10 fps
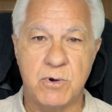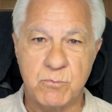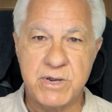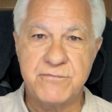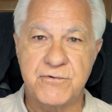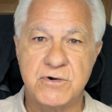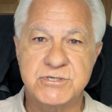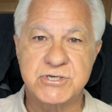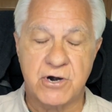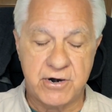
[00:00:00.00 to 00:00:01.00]
when we
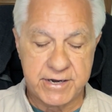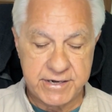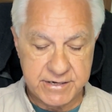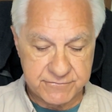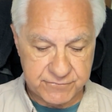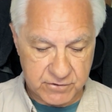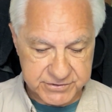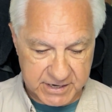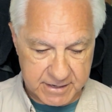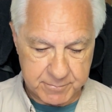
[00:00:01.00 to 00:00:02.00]
first started
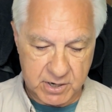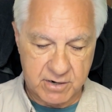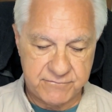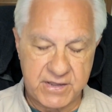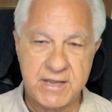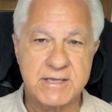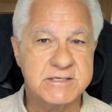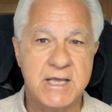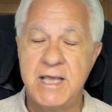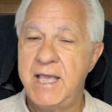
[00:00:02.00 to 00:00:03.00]
full-time
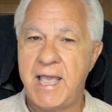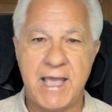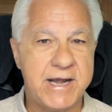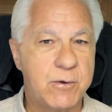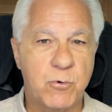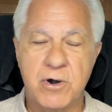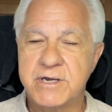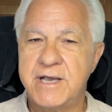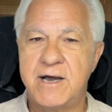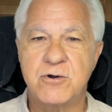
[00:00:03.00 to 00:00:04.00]
RVing, and it
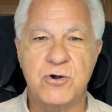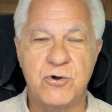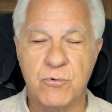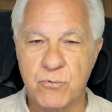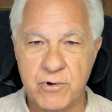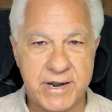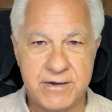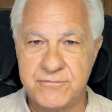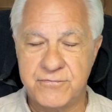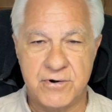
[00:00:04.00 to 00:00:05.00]
worked out
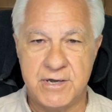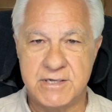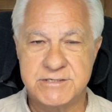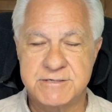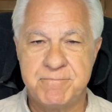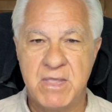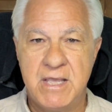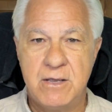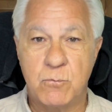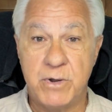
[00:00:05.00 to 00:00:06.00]
great for us.
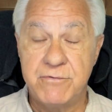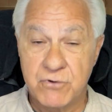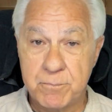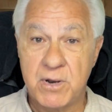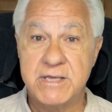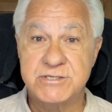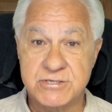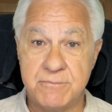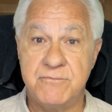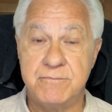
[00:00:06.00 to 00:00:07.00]
We've replaced
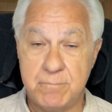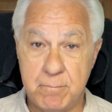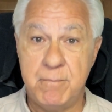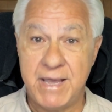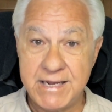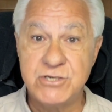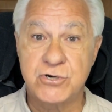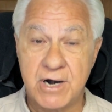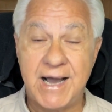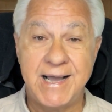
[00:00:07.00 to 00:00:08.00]
some
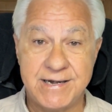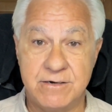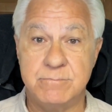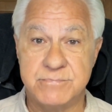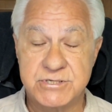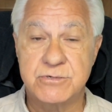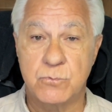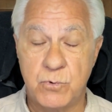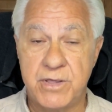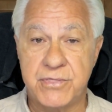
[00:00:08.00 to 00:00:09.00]
major items
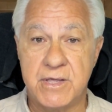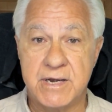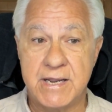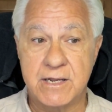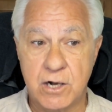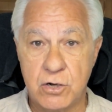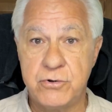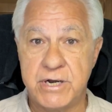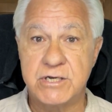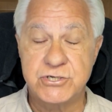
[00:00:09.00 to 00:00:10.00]
with it,
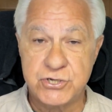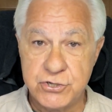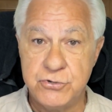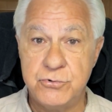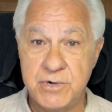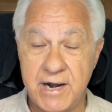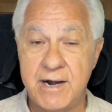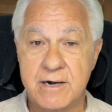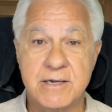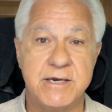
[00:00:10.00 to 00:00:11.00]
including 2
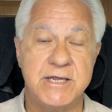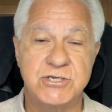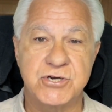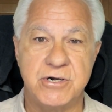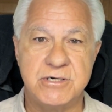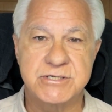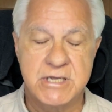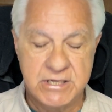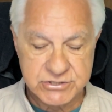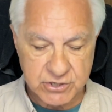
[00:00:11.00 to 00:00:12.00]
air conditioners.
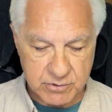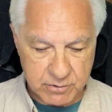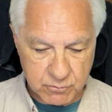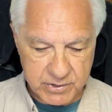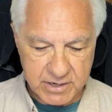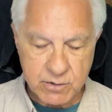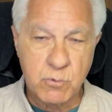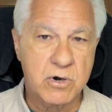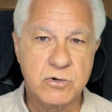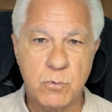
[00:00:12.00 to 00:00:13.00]
So it really
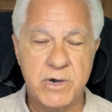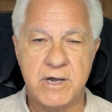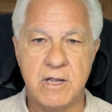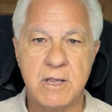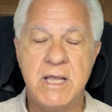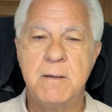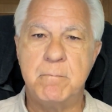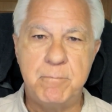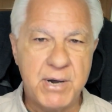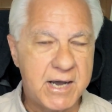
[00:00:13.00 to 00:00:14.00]
worked well.
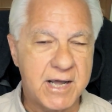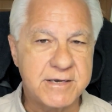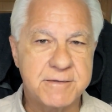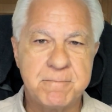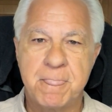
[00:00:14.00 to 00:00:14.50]
But